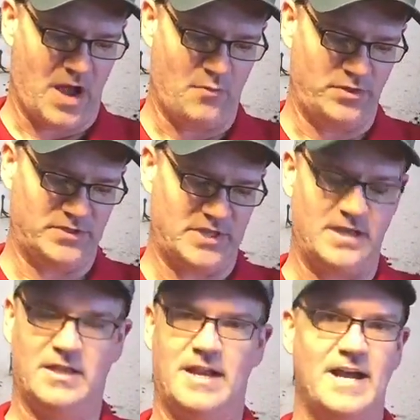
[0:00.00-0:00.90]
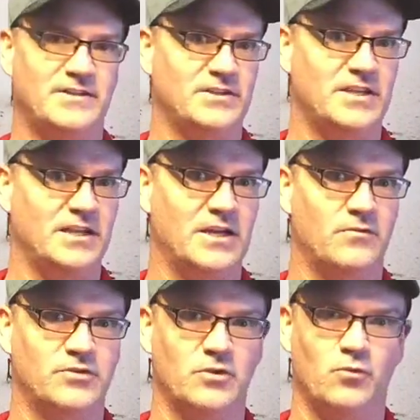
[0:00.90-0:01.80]
I wouldn't say the nicest head
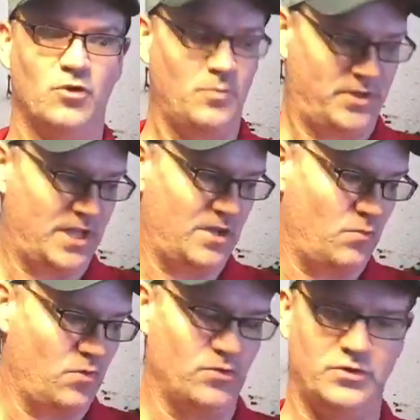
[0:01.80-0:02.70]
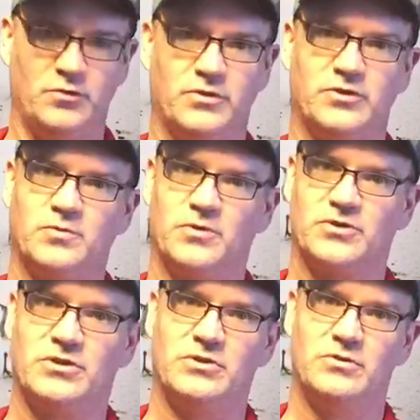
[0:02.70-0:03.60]
covers in the world, but they will do what they're
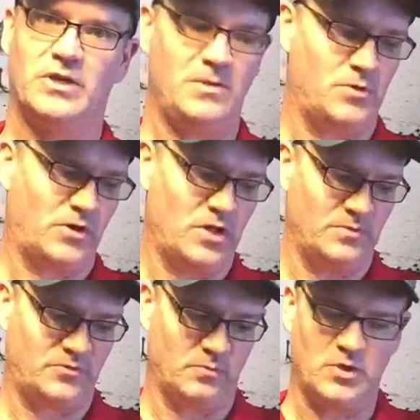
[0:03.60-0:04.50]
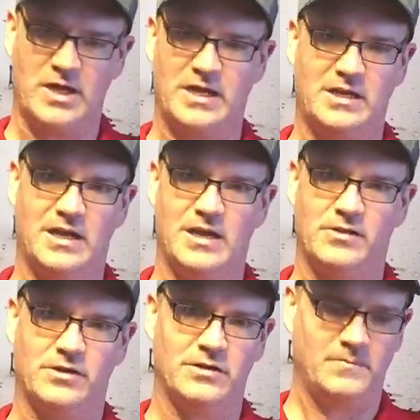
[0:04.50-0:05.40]
supposed to do, keep your clubs from clanging
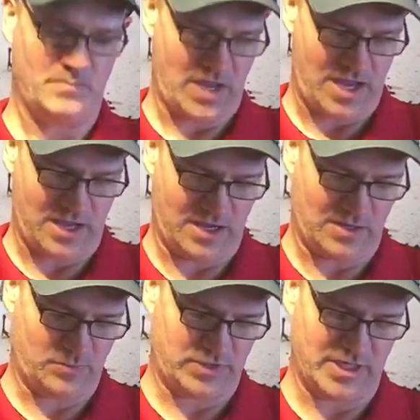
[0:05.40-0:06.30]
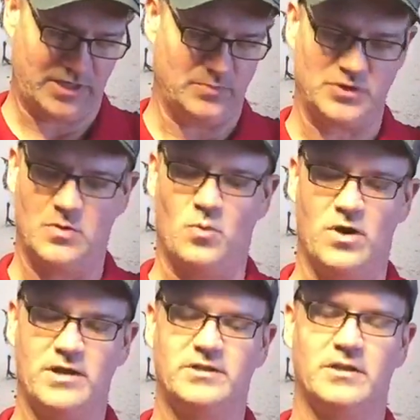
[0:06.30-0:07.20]
together and protect them
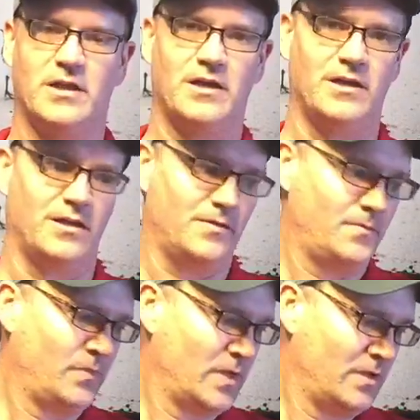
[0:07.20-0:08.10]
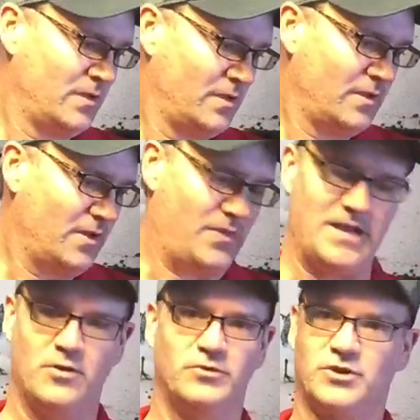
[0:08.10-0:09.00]
somewhat.
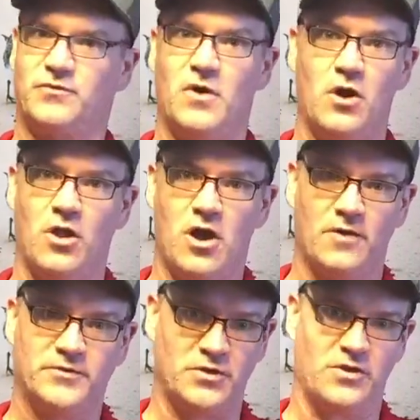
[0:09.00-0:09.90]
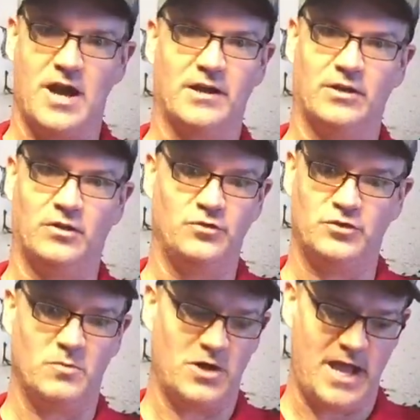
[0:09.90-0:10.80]
They don't just fall off, so you're not going to
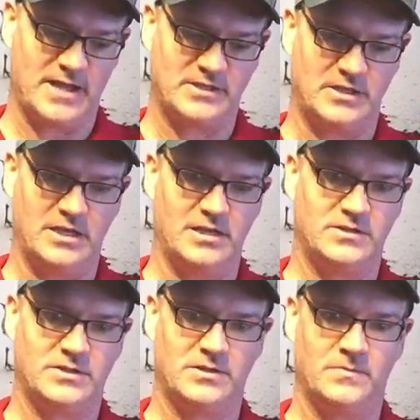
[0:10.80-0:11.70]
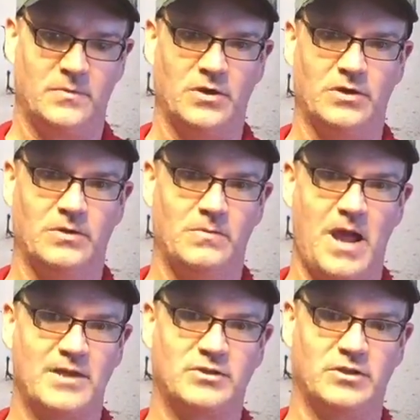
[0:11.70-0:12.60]
lose them on accident. They're
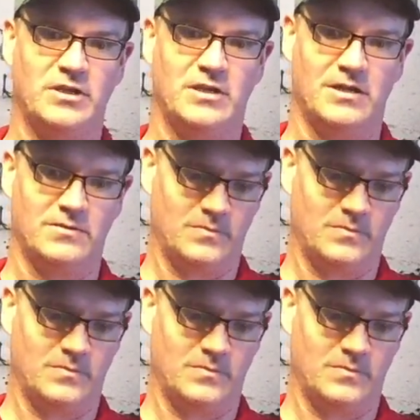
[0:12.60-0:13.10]
actually